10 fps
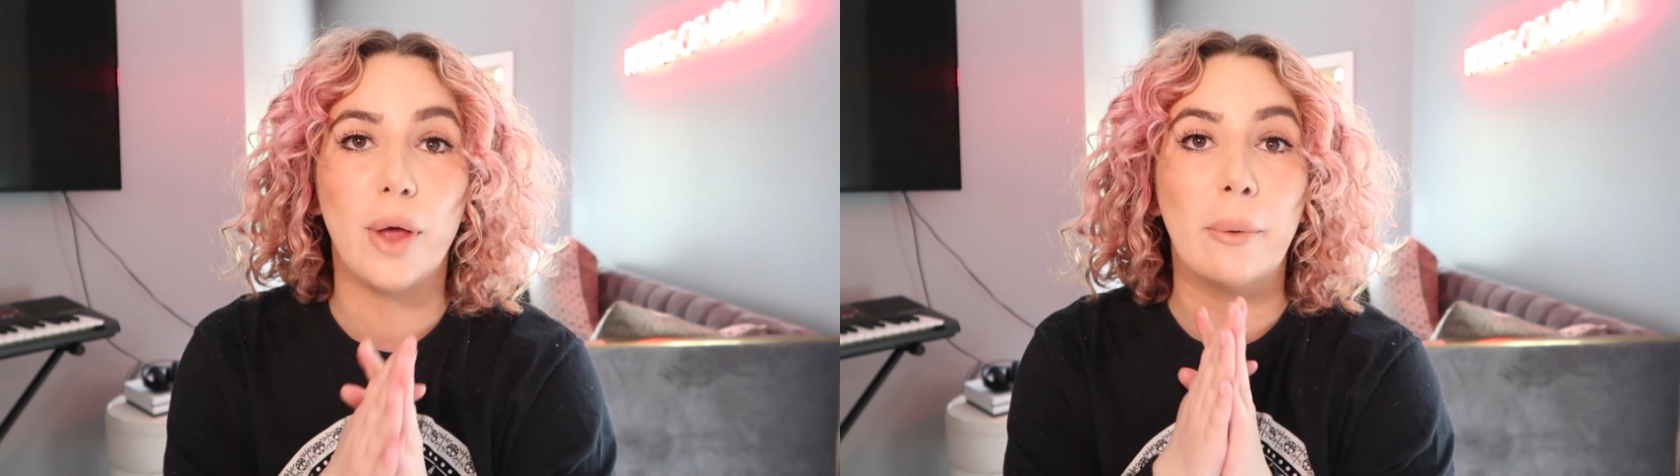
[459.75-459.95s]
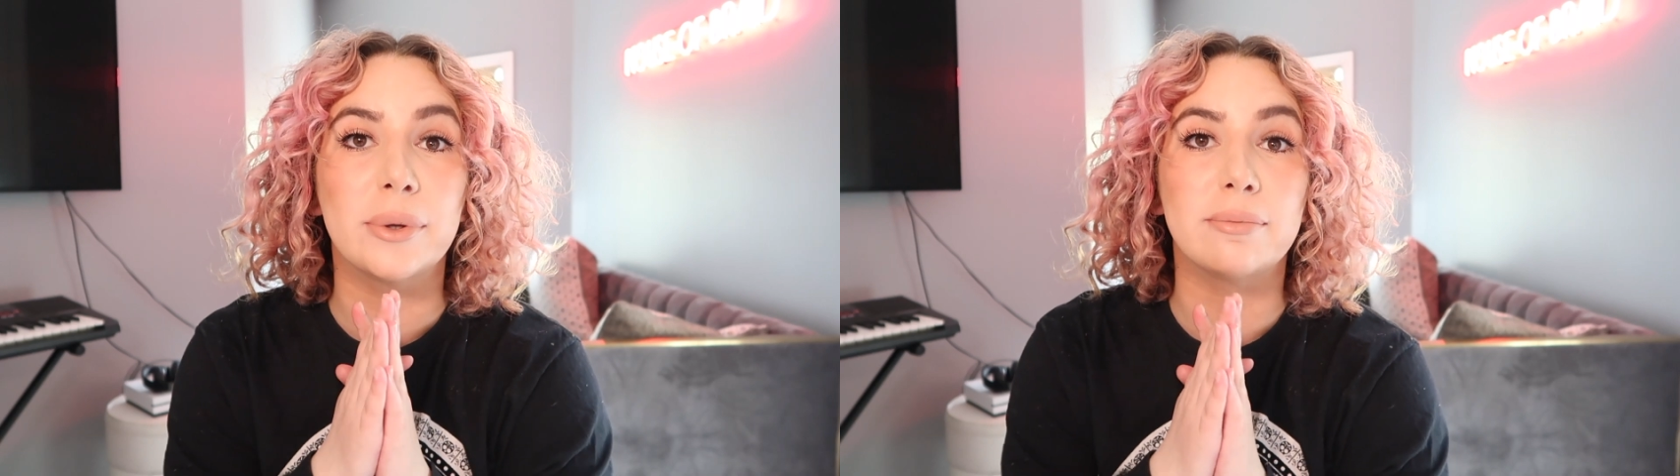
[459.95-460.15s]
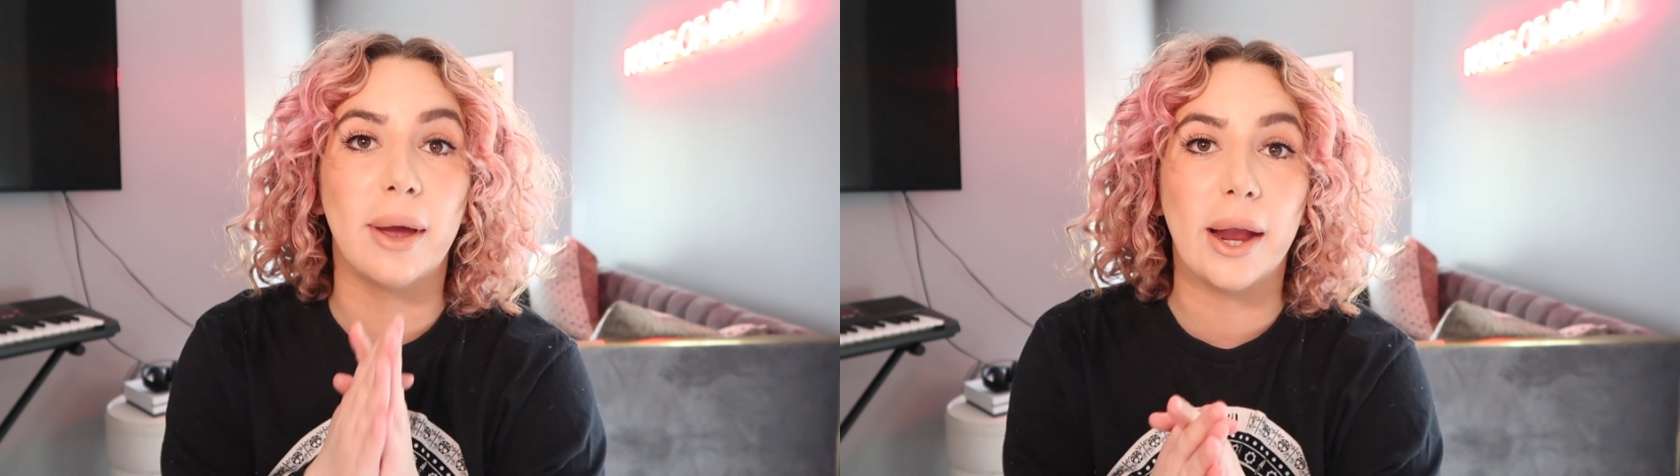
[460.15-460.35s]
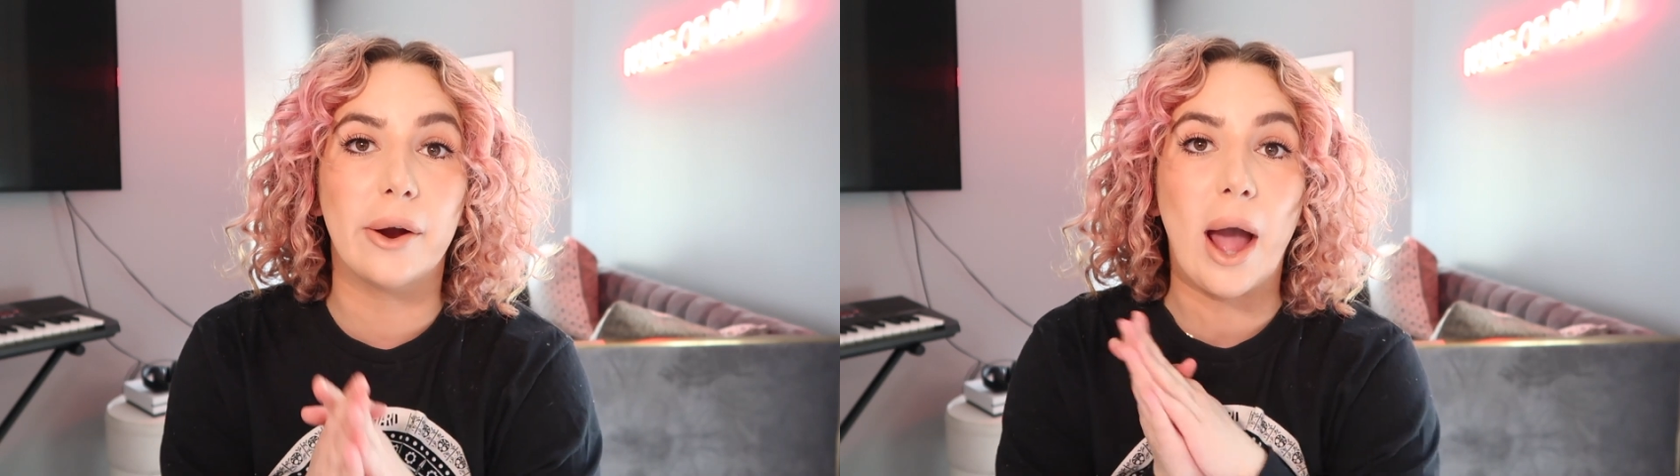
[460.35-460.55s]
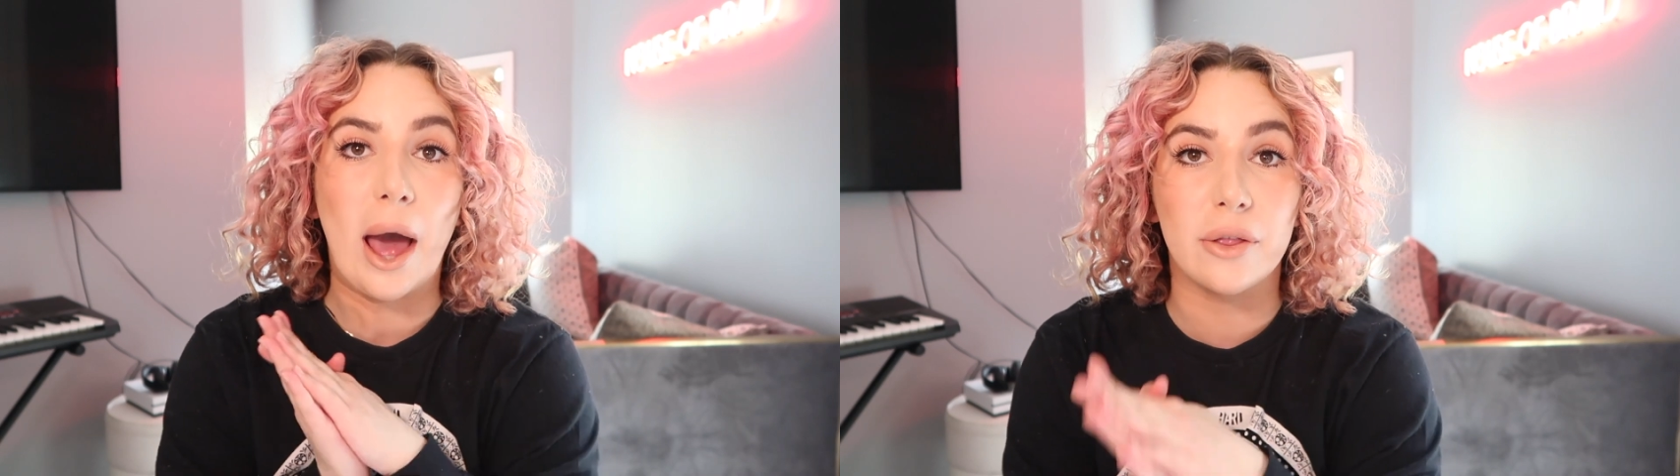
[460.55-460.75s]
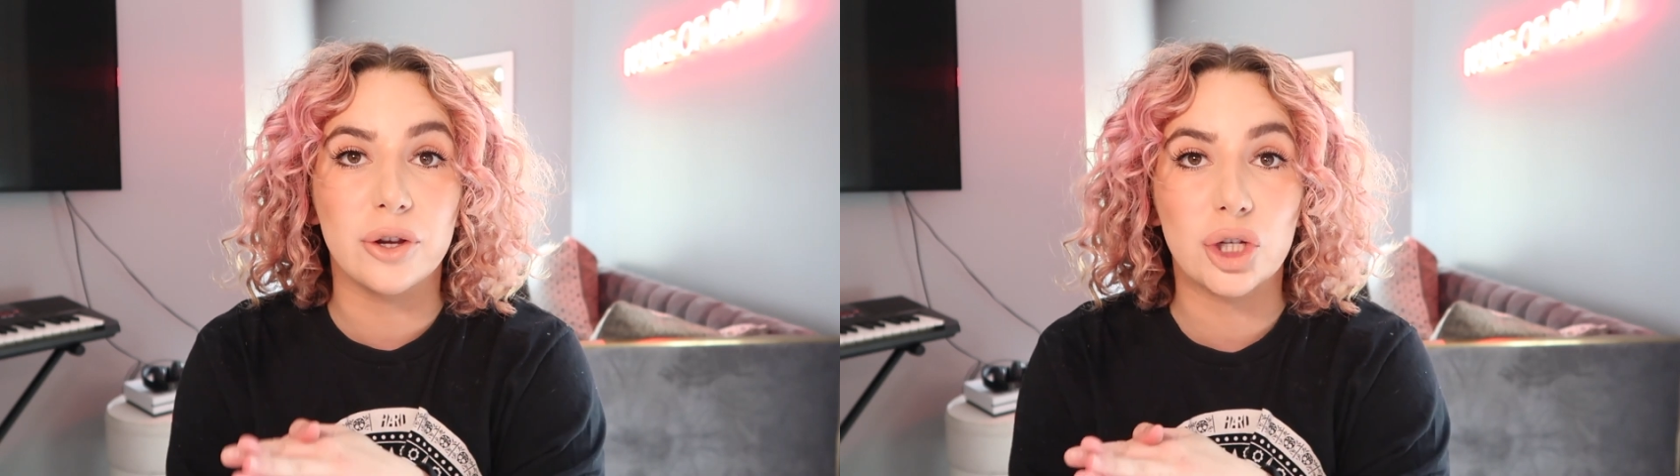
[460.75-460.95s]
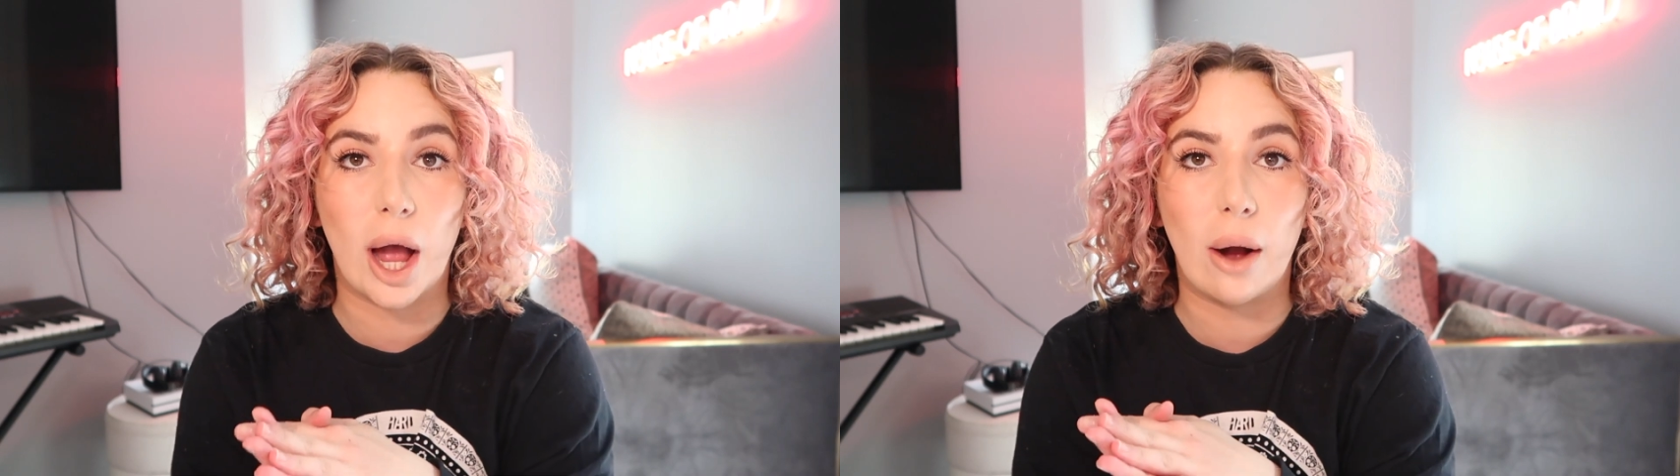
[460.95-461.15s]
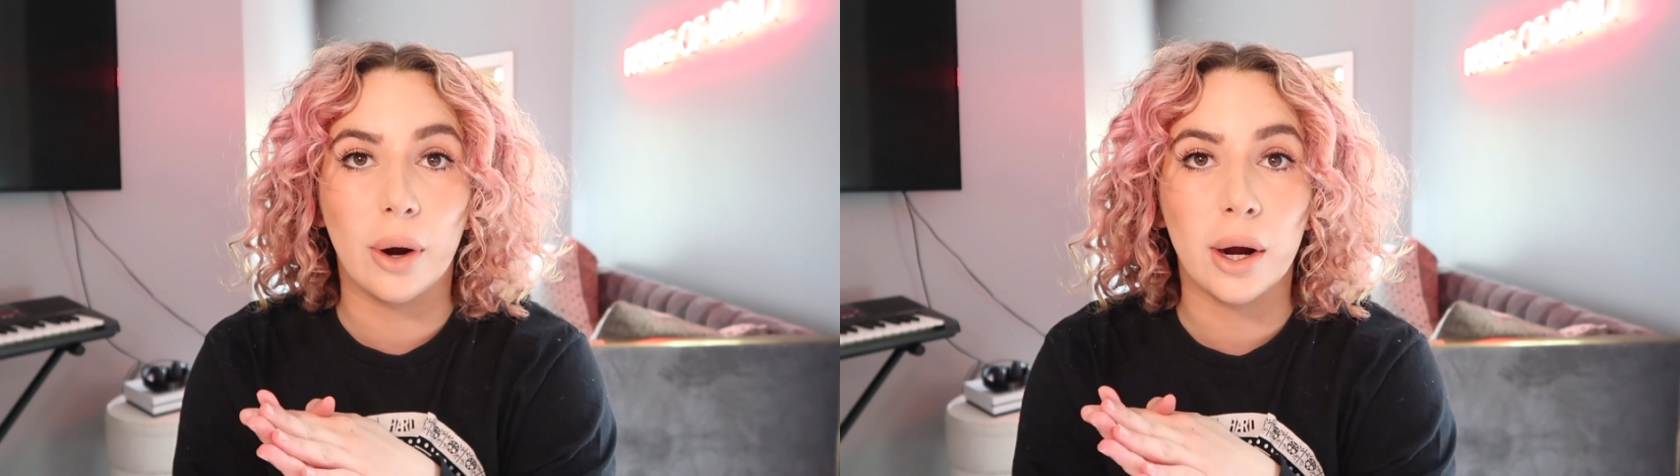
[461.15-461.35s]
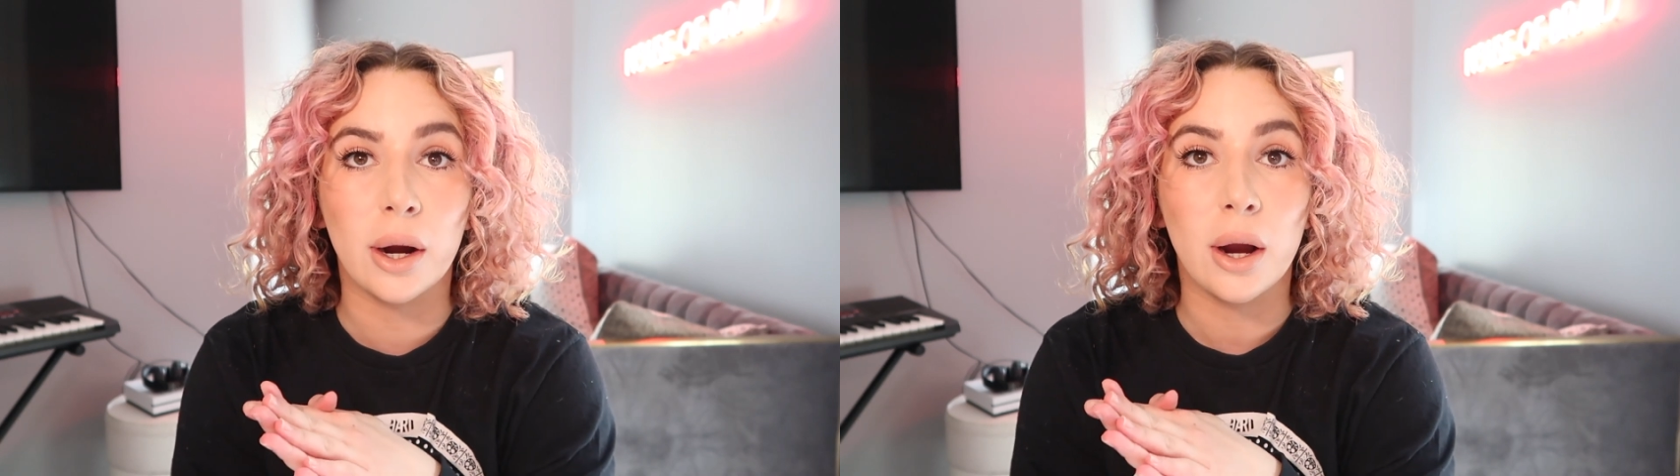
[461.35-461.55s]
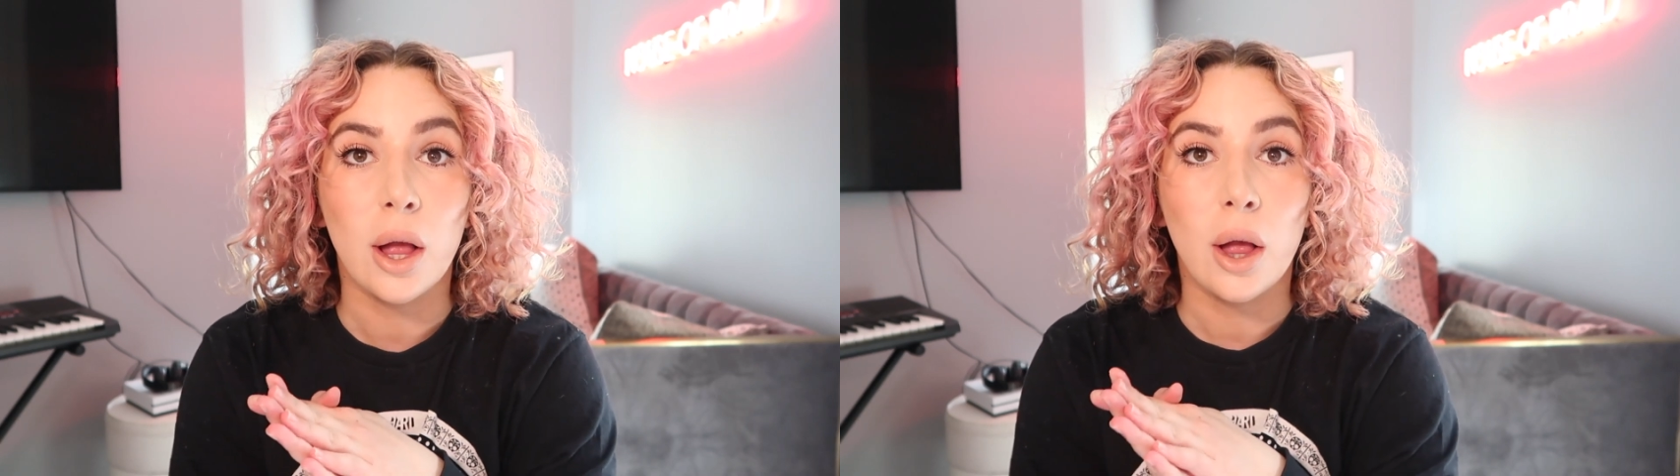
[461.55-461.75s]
that was my hair out of the shower,